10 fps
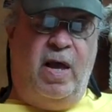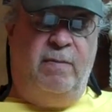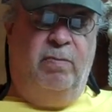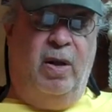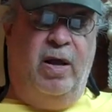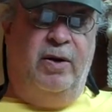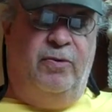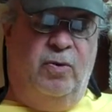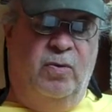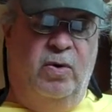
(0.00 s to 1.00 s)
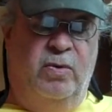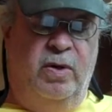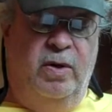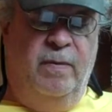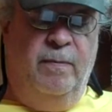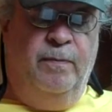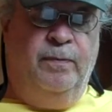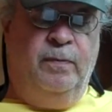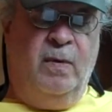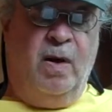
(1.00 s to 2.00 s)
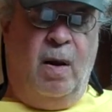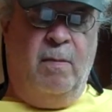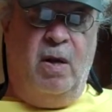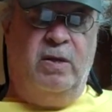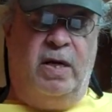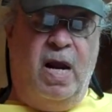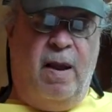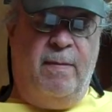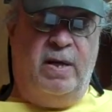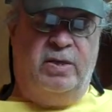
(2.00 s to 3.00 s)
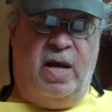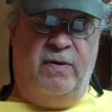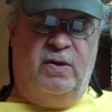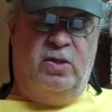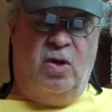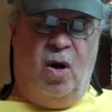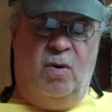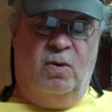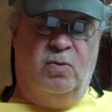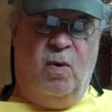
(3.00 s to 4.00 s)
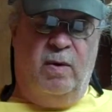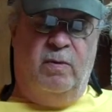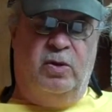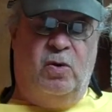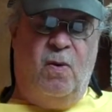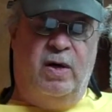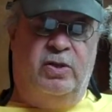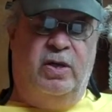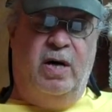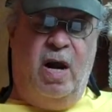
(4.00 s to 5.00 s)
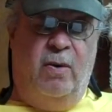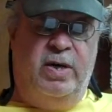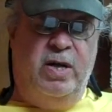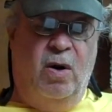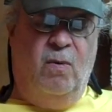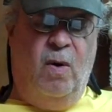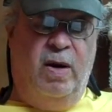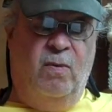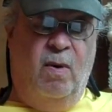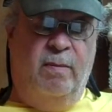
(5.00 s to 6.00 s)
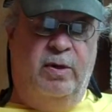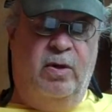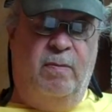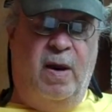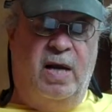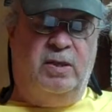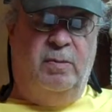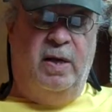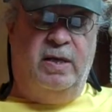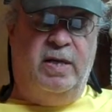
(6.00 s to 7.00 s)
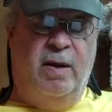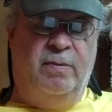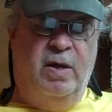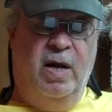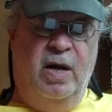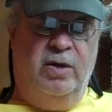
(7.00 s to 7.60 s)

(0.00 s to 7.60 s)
that blood at the root. Among the comments on the song was one which questioned how a young white woman could possibly attempt